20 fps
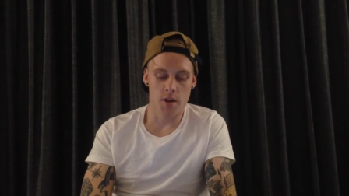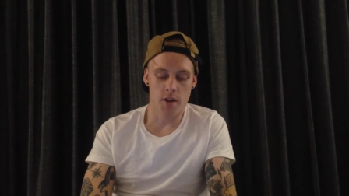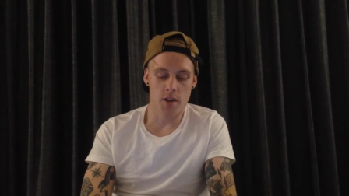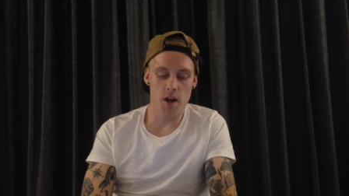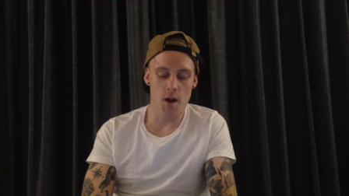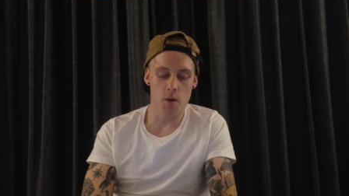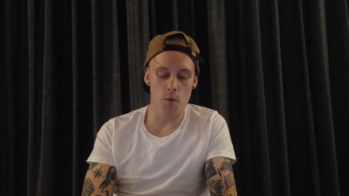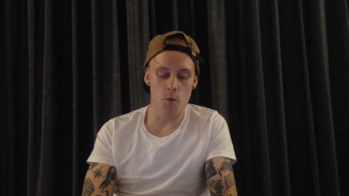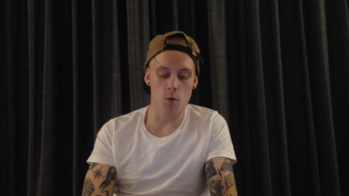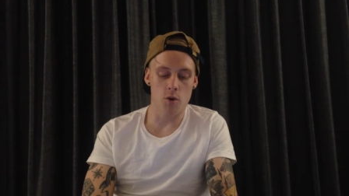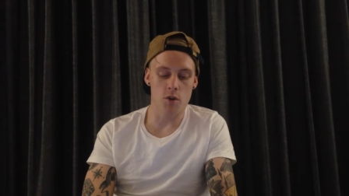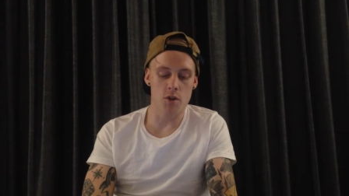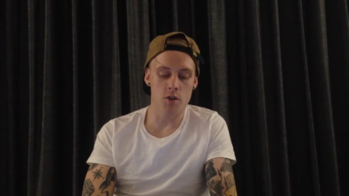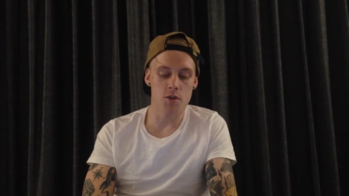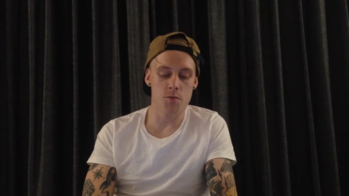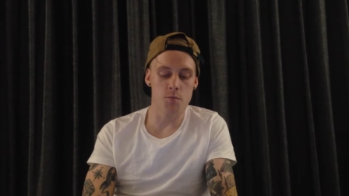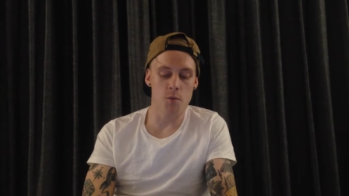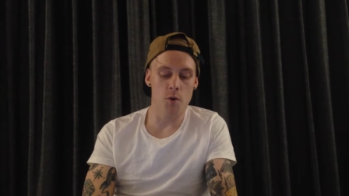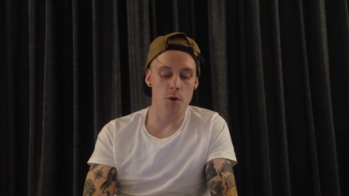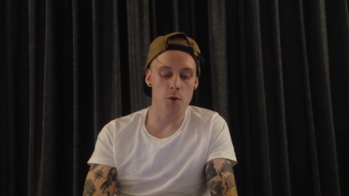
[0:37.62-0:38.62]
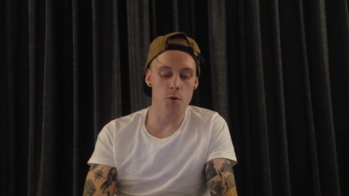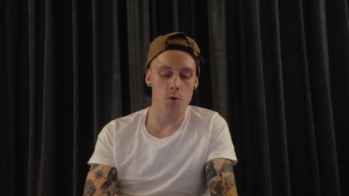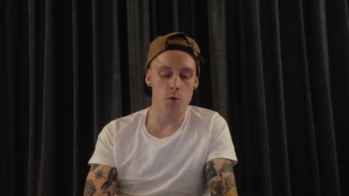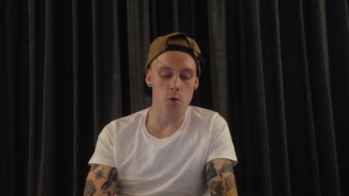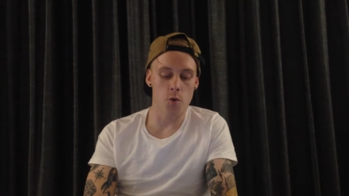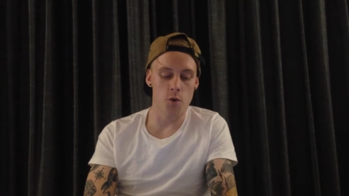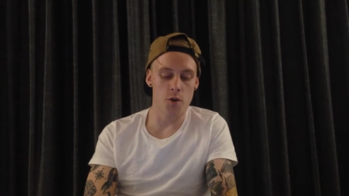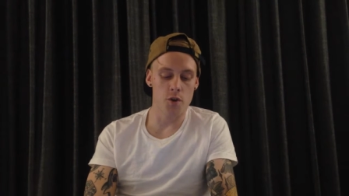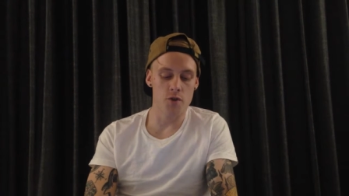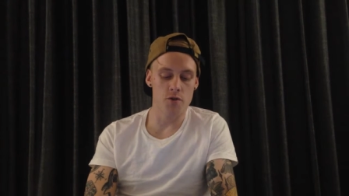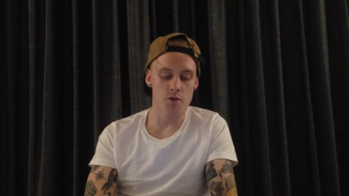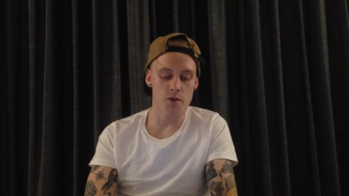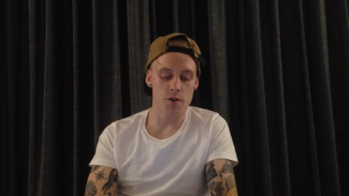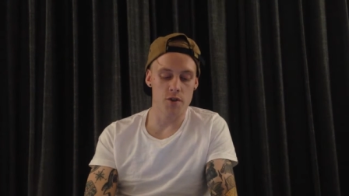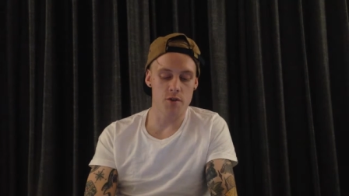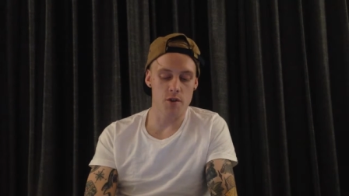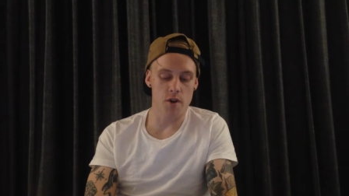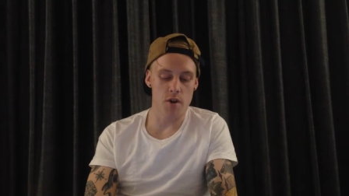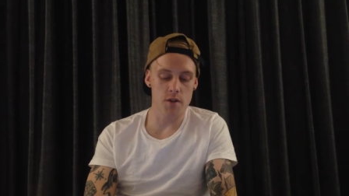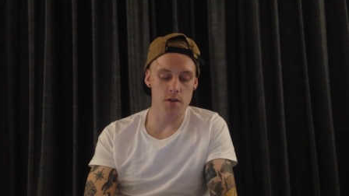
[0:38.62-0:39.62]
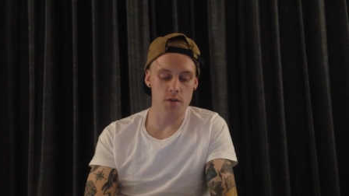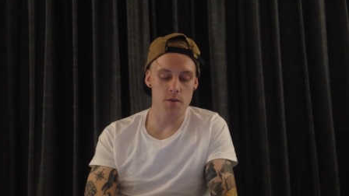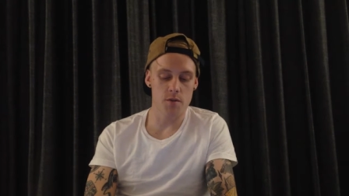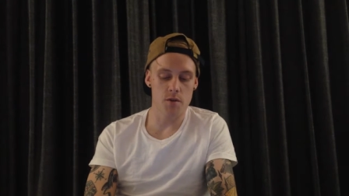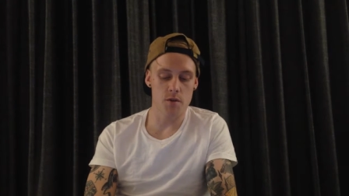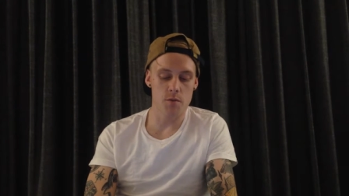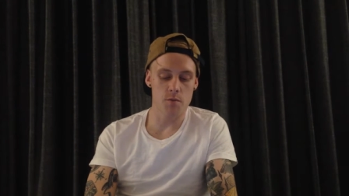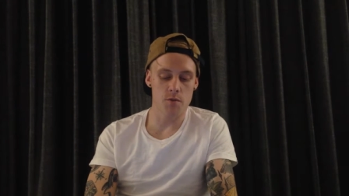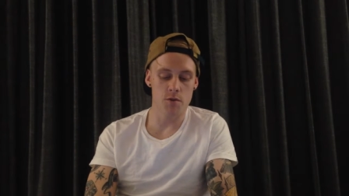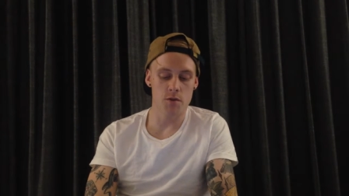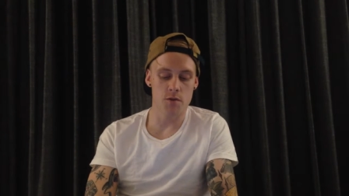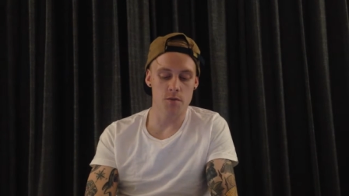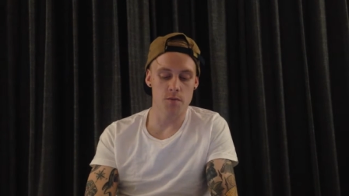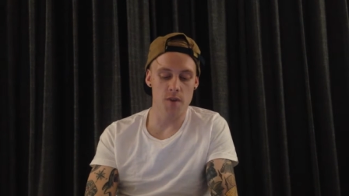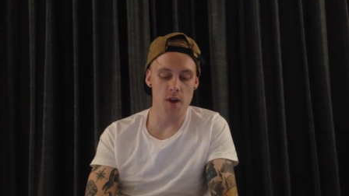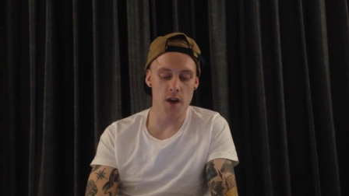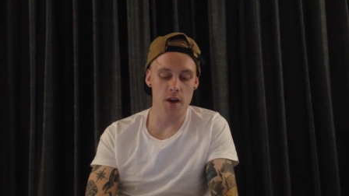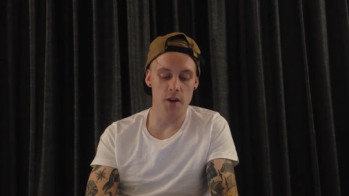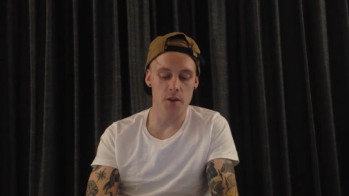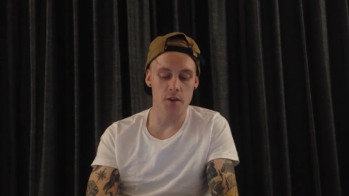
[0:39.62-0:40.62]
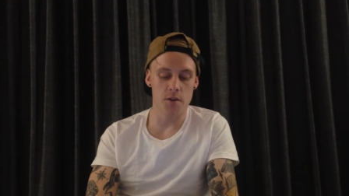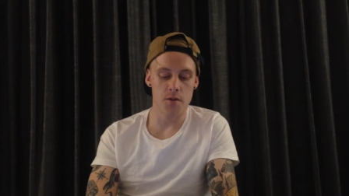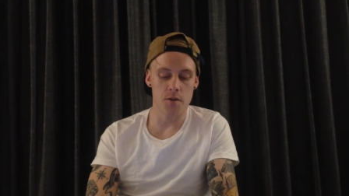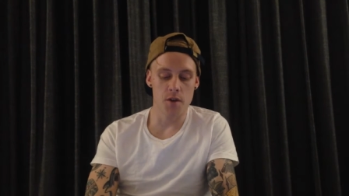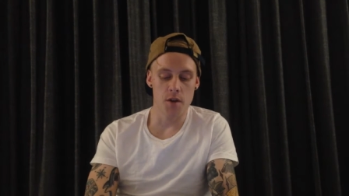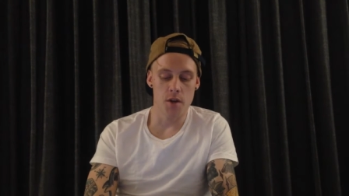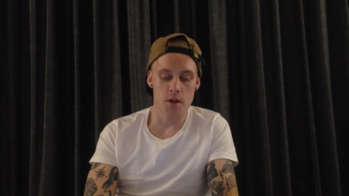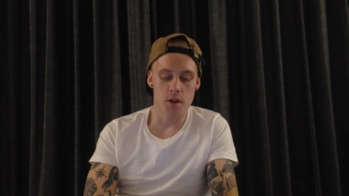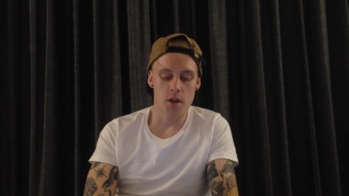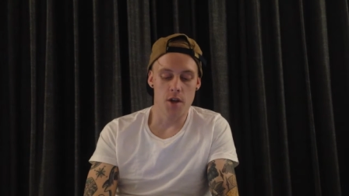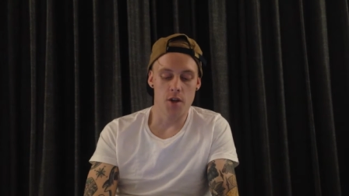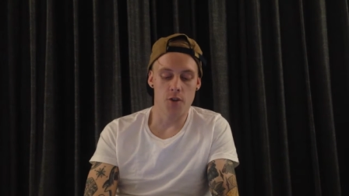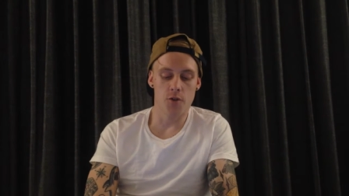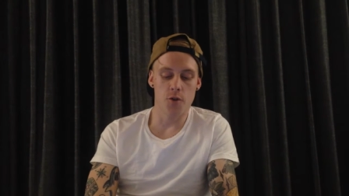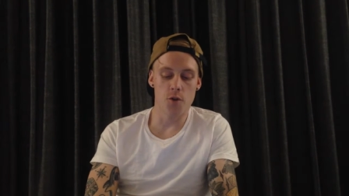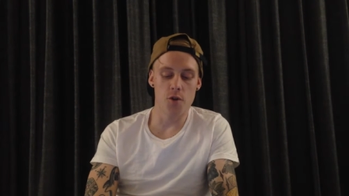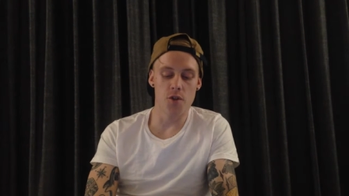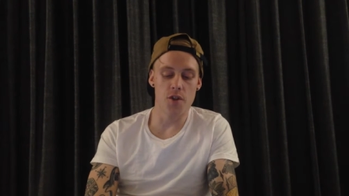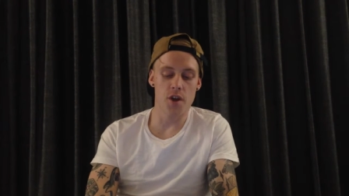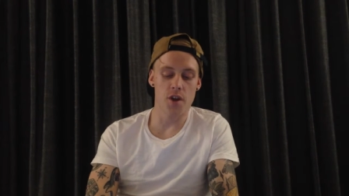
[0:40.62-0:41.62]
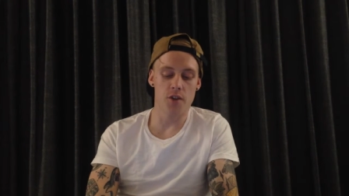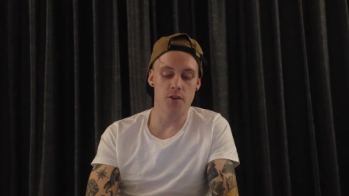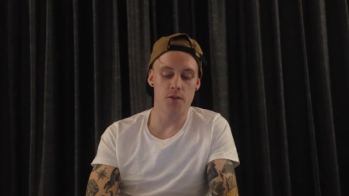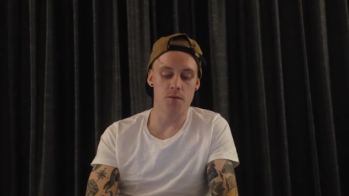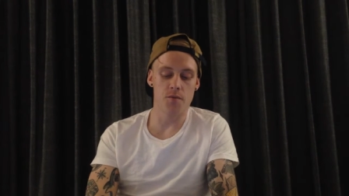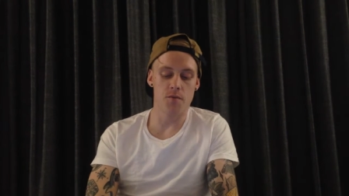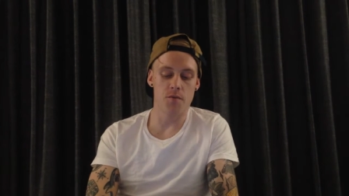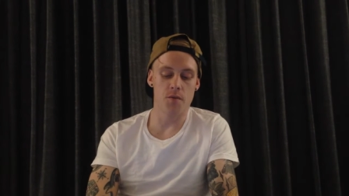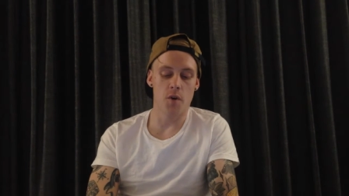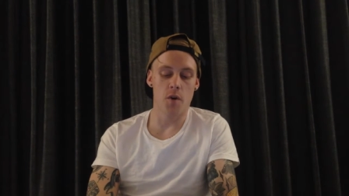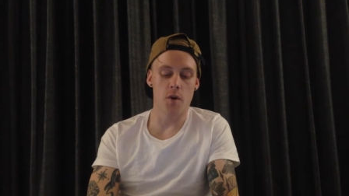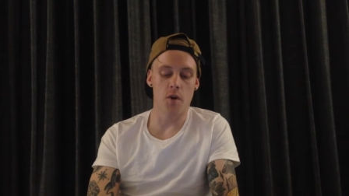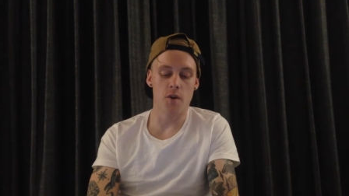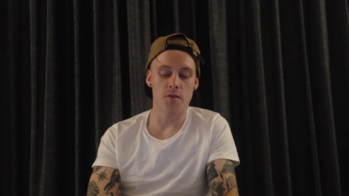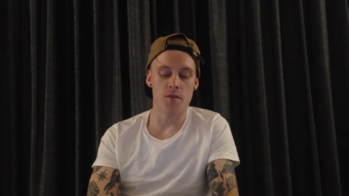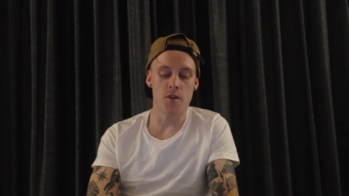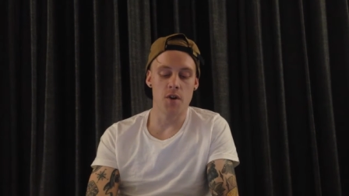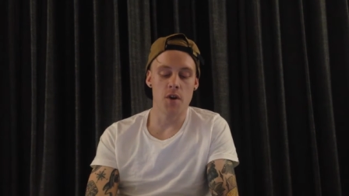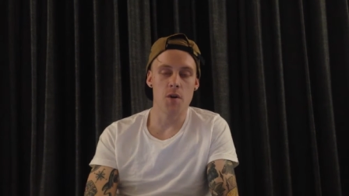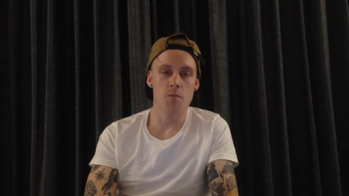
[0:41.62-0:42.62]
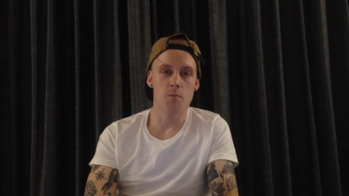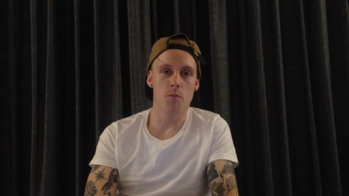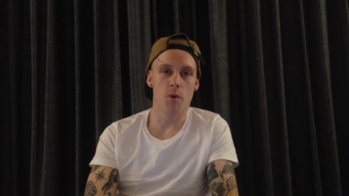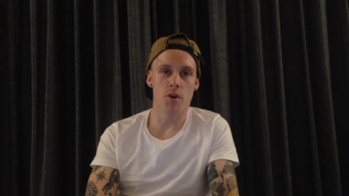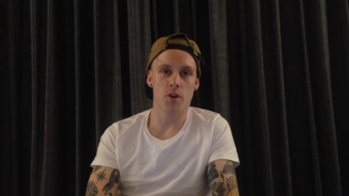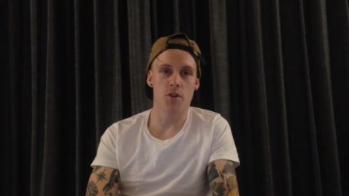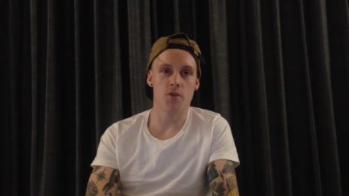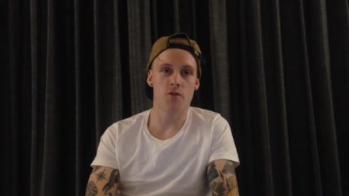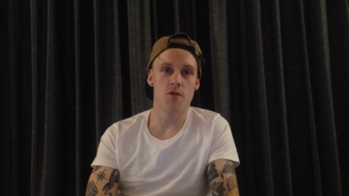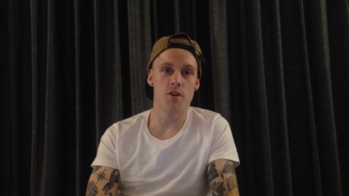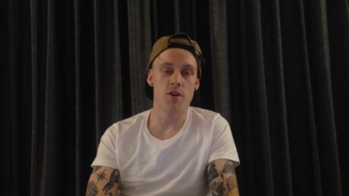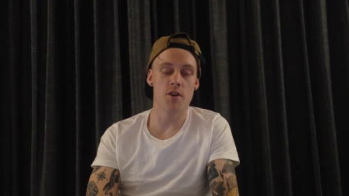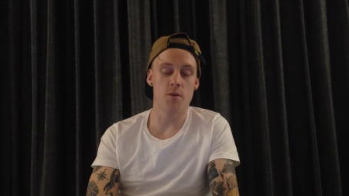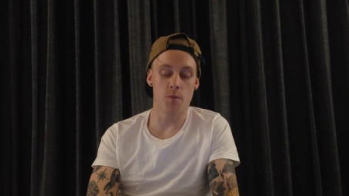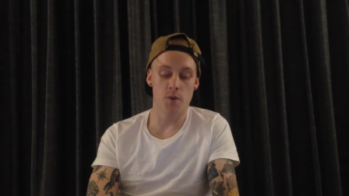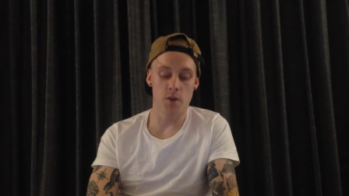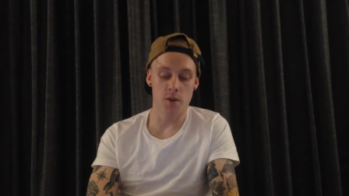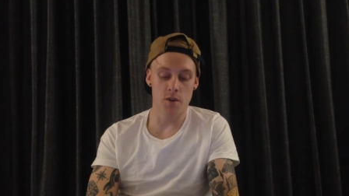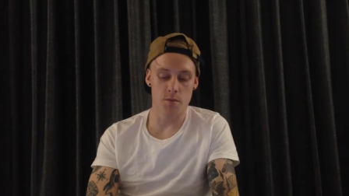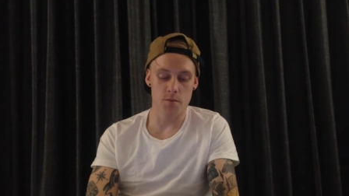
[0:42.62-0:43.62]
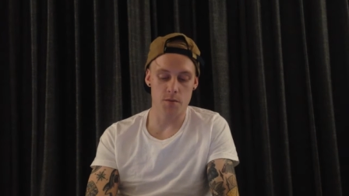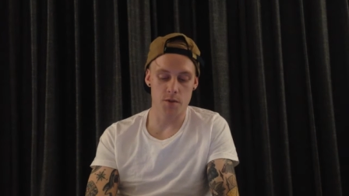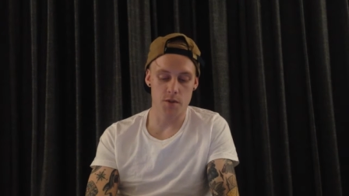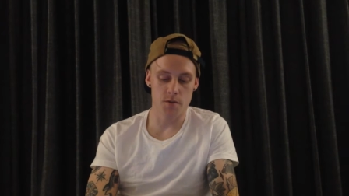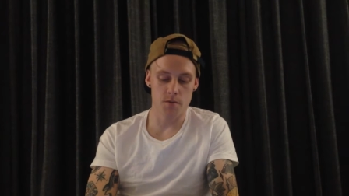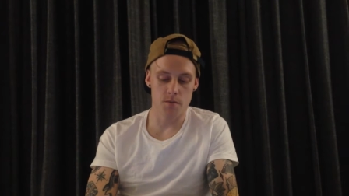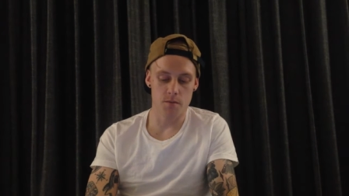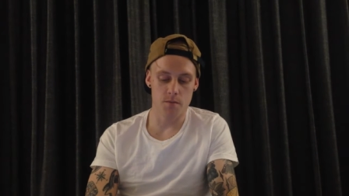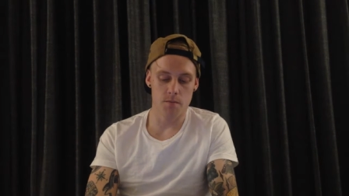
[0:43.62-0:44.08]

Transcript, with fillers: Catwalk Spinal Cord Injury Trust was founded in 2005 by Katrina Williams.